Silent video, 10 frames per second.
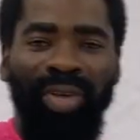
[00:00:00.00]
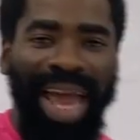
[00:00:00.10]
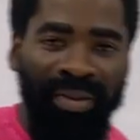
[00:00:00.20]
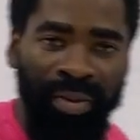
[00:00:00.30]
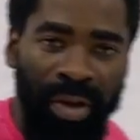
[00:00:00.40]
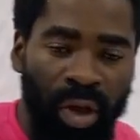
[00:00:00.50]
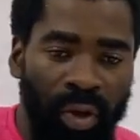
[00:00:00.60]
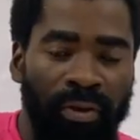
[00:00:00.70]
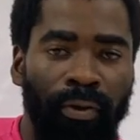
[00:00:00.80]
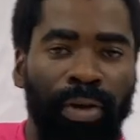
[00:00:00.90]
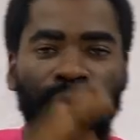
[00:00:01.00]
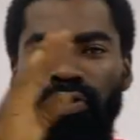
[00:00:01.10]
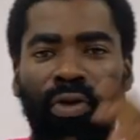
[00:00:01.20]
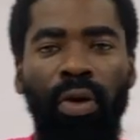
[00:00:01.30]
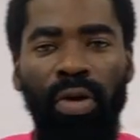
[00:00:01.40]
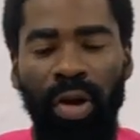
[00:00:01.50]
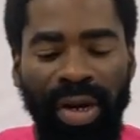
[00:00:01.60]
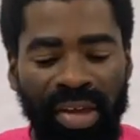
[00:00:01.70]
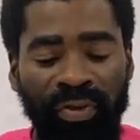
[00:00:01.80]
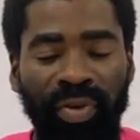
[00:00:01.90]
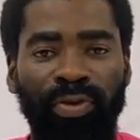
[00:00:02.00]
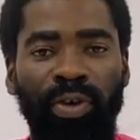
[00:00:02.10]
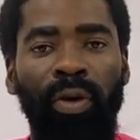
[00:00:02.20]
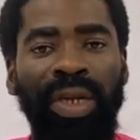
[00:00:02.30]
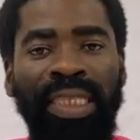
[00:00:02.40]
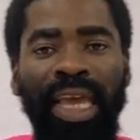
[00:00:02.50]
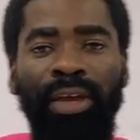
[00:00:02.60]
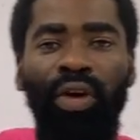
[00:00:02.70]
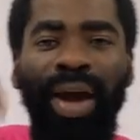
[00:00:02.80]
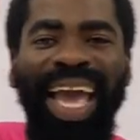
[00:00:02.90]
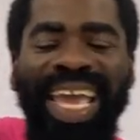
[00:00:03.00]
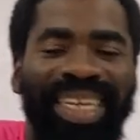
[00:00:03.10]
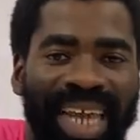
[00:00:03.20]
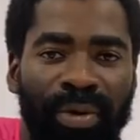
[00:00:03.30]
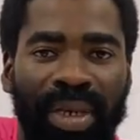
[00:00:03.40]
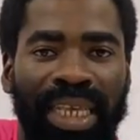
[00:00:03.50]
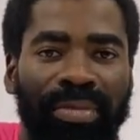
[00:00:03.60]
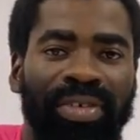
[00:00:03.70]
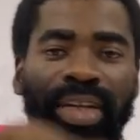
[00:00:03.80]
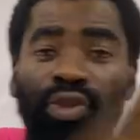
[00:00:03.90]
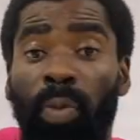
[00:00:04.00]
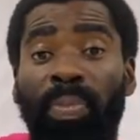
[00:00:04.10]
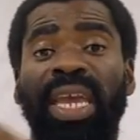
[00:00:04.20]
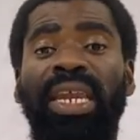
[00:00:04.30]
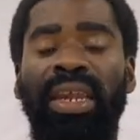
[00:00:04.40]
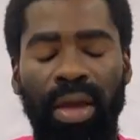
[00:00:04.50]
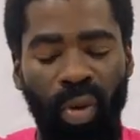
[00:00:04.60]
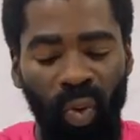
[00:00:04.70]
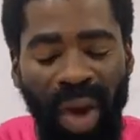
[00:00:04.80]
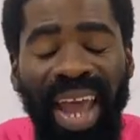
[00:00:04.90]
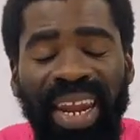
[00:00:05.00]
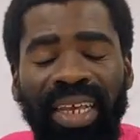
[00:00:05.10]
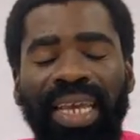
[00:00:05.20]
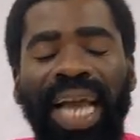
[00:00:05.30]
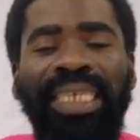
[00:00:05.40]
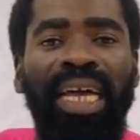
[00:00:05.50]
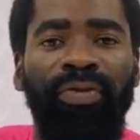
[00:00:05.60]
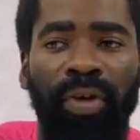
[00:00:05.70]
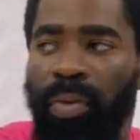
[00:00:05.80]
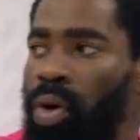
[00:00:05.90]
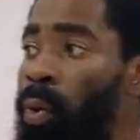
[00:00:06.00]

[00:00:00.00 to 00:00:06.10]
of life. If you want to know your difference, we always take your end and we subtract your beginning. Where did this guy start from?